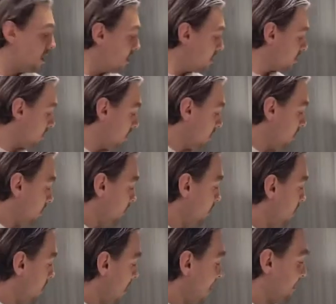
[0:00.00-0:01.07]
So
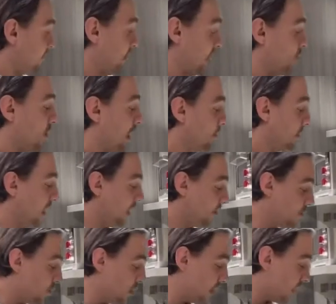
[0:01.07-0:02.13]
I have my crab
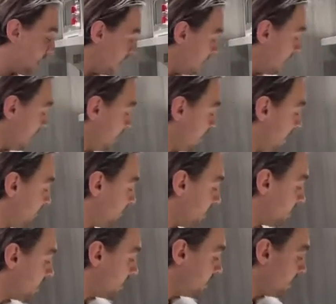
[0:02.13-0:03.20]
cakes working. I'll have a
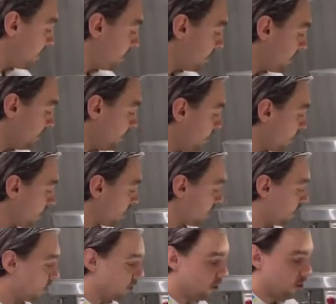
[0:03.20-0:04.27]
little bit of more
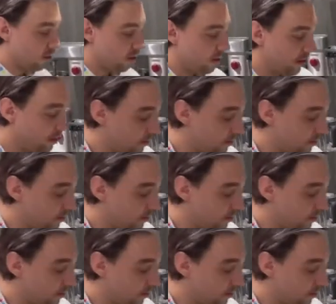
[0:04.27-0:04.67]
canola oil, and I